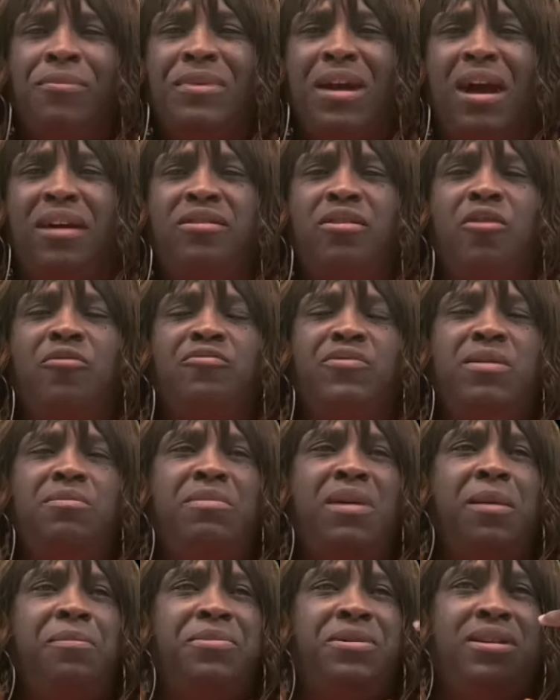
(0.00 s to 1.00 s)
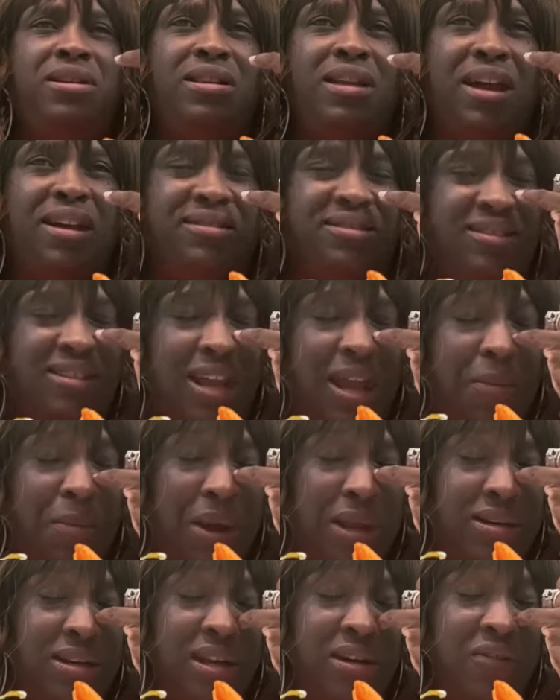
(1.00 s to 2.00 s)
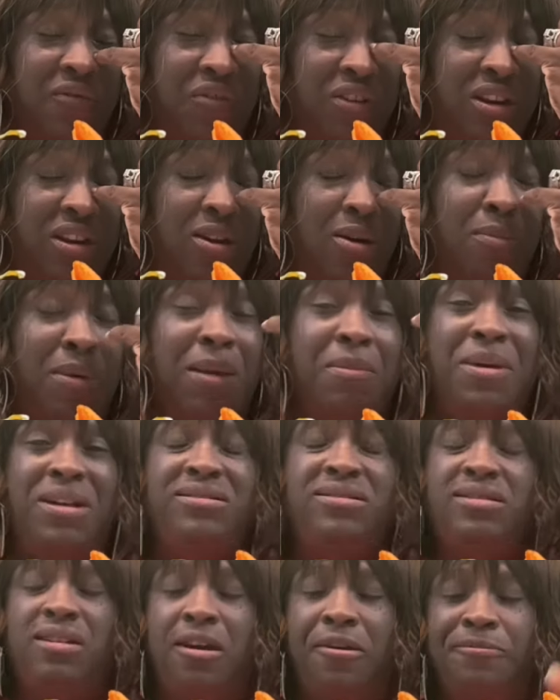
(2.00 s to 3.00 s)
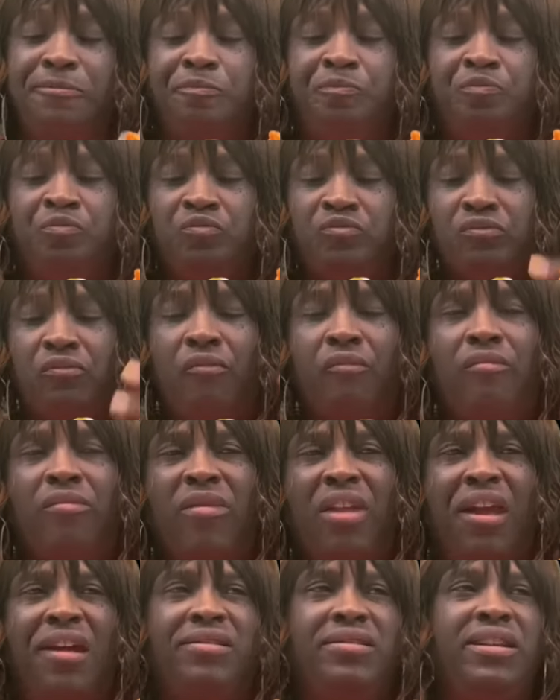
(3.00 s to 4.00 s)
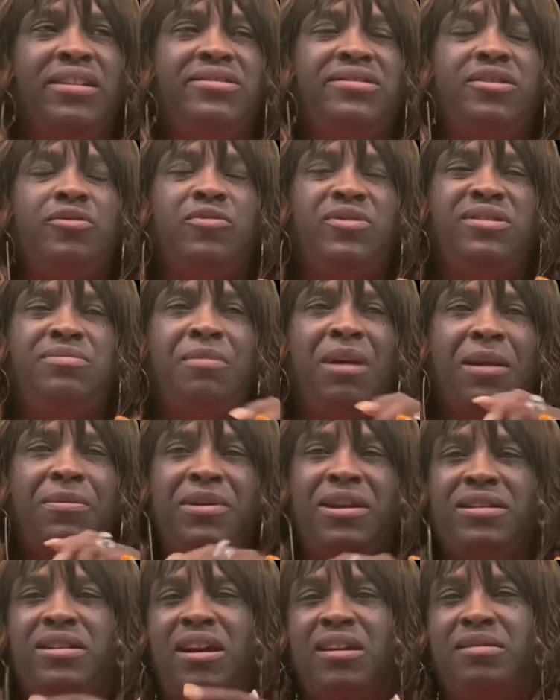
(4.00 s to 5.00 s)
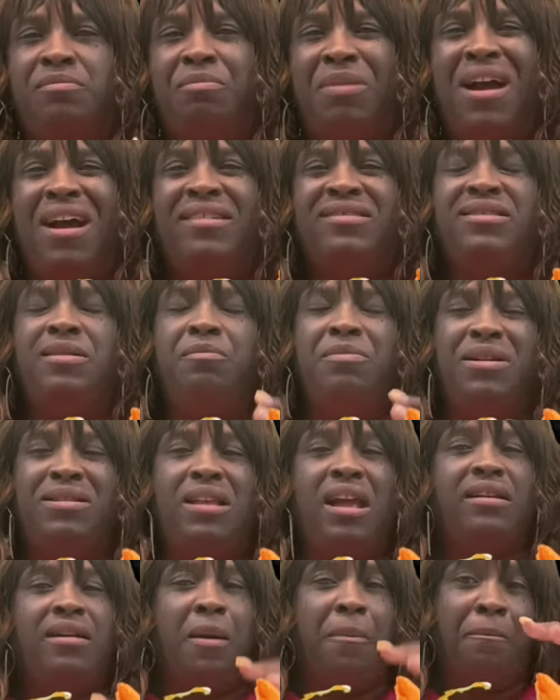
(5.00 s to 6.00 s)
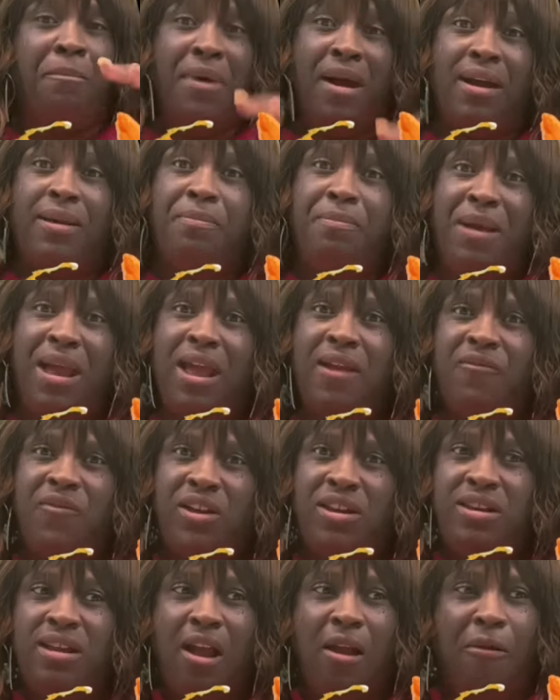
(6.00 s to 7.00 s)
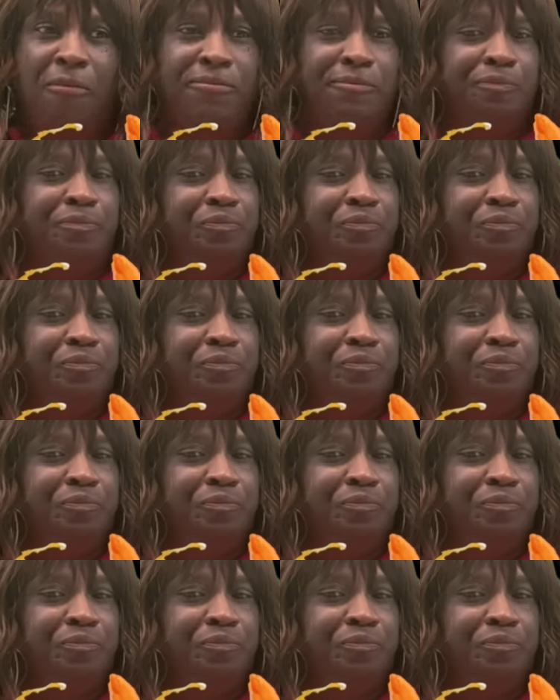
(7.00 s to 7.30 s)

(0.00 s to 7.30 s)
I don't remember the last time I done a video by myself, unless it was maybe an unboxing, but like a mukbang video.